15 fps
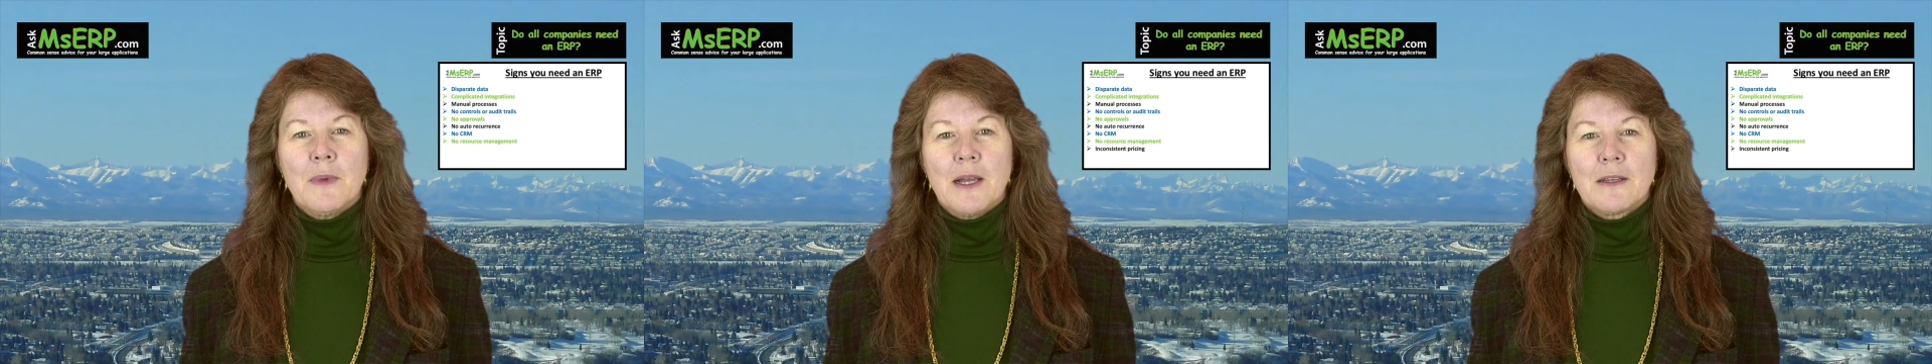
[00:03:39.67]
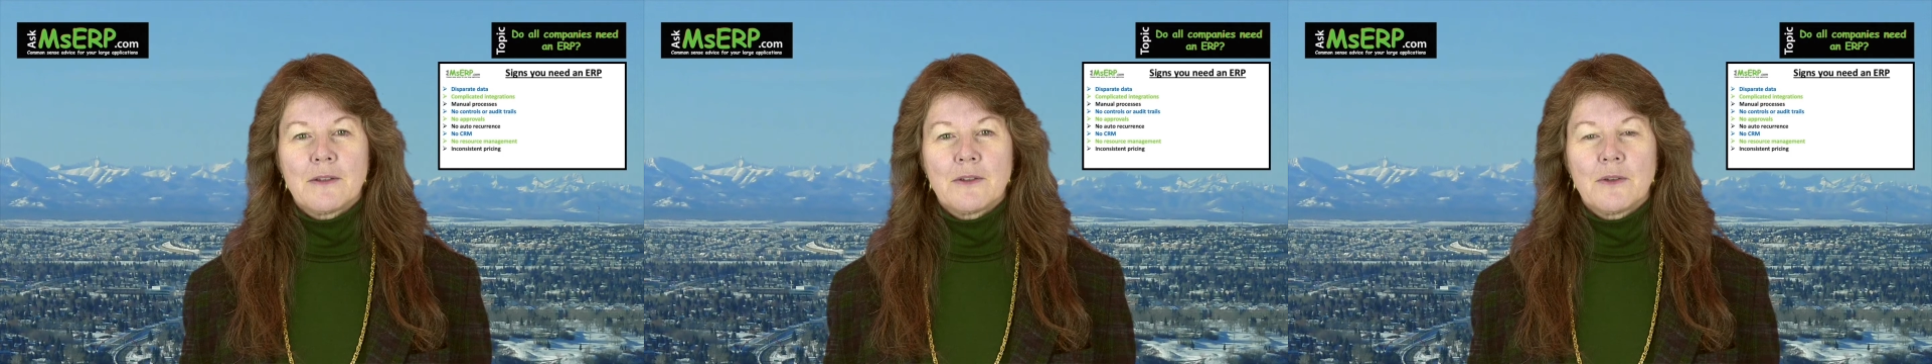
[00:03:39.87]

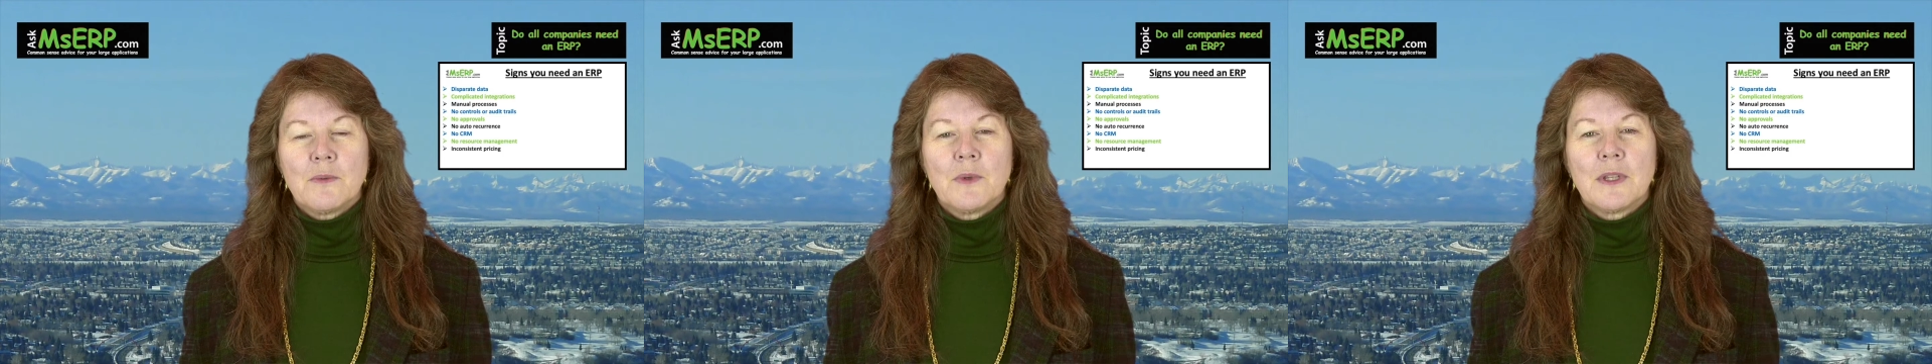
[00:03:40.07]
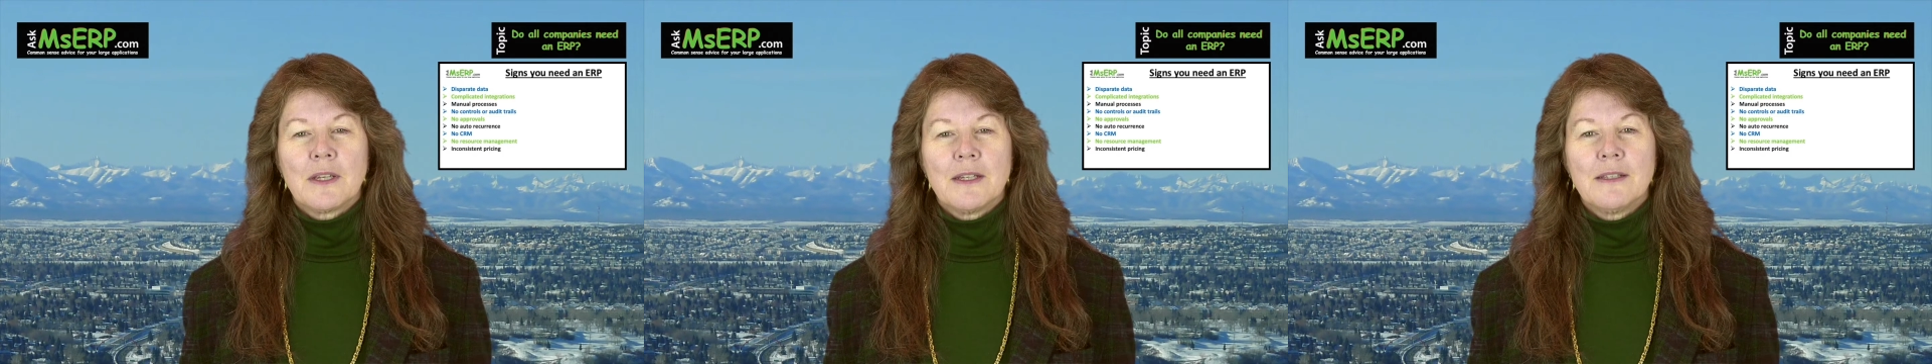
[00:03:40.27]
master
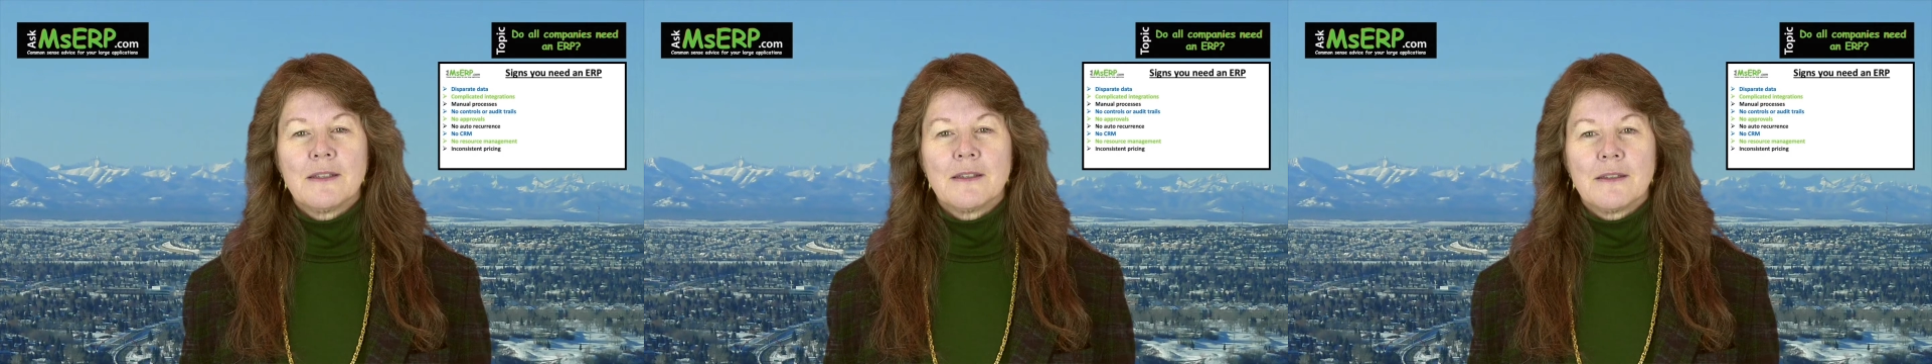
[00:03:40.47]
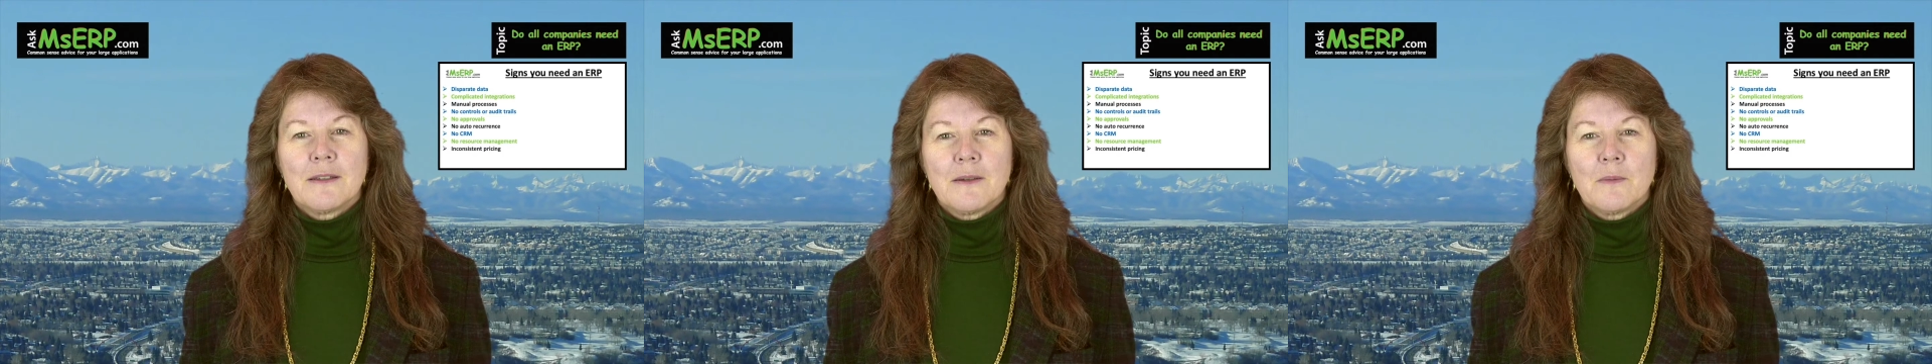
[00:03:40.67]
with
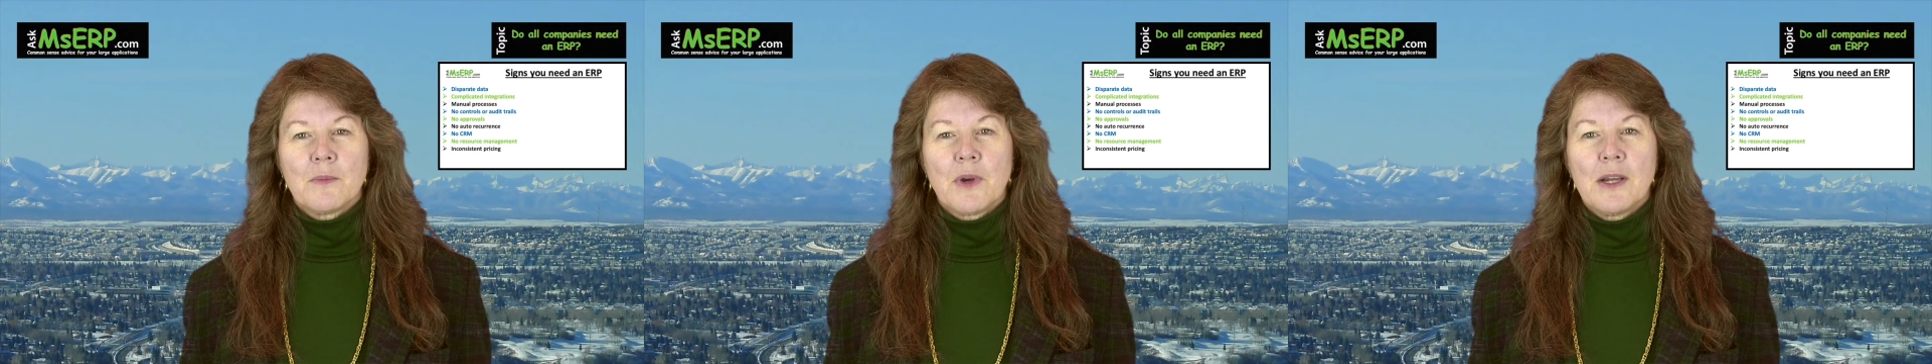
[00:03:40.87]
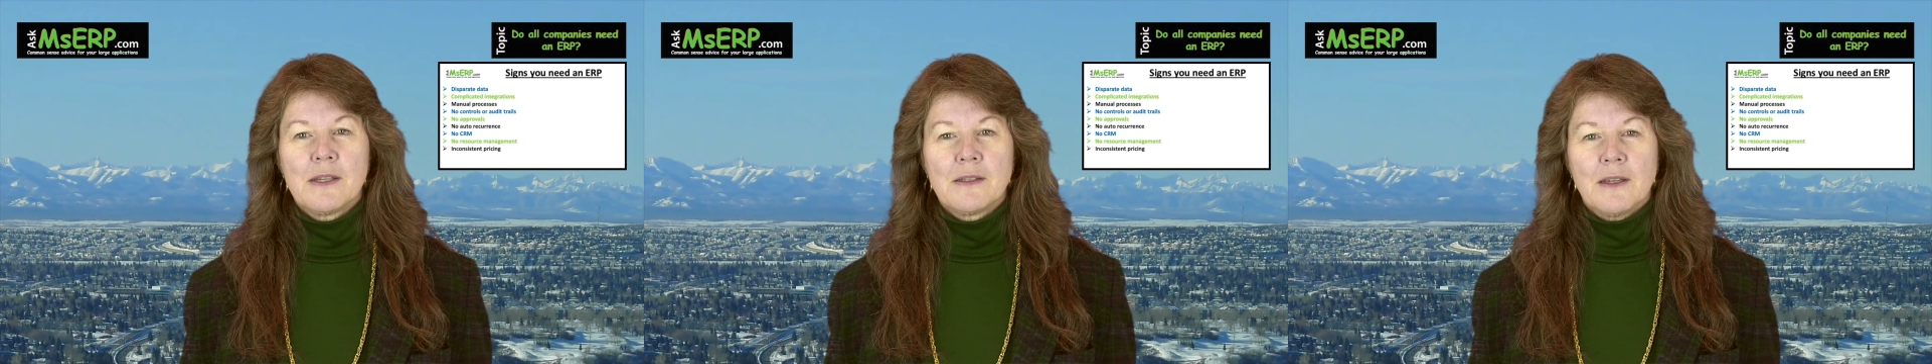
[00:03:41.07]
consistent
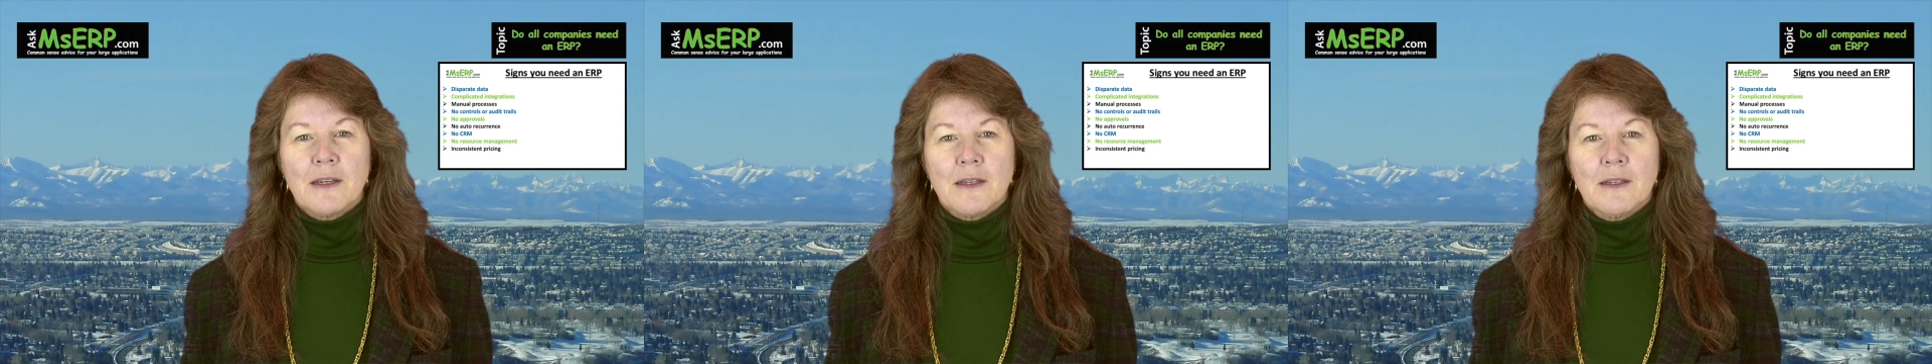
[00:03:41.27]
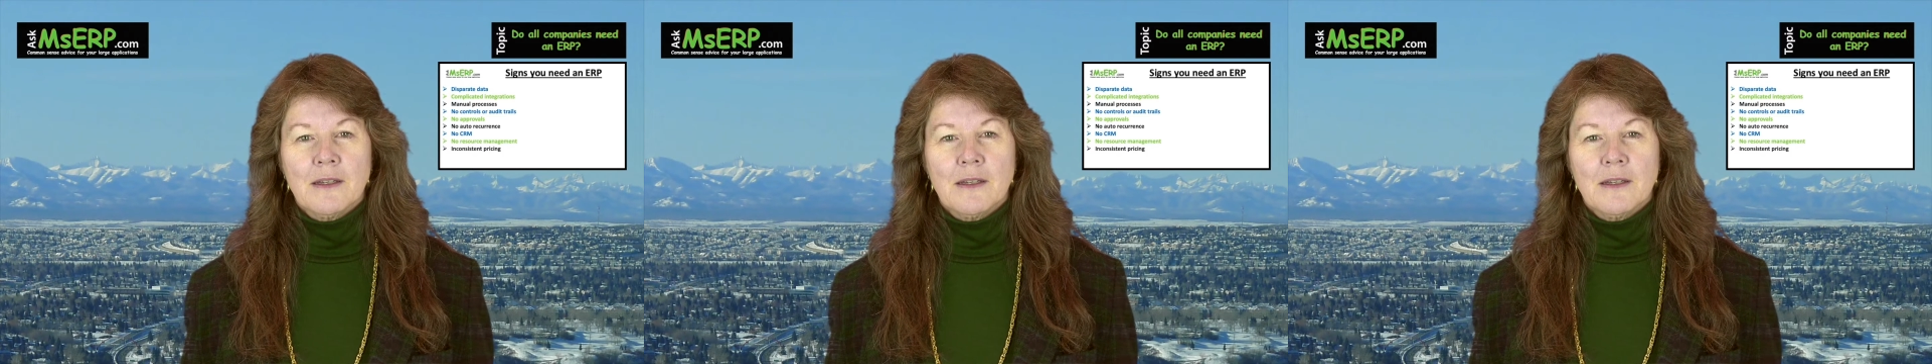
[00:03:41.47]
pricing.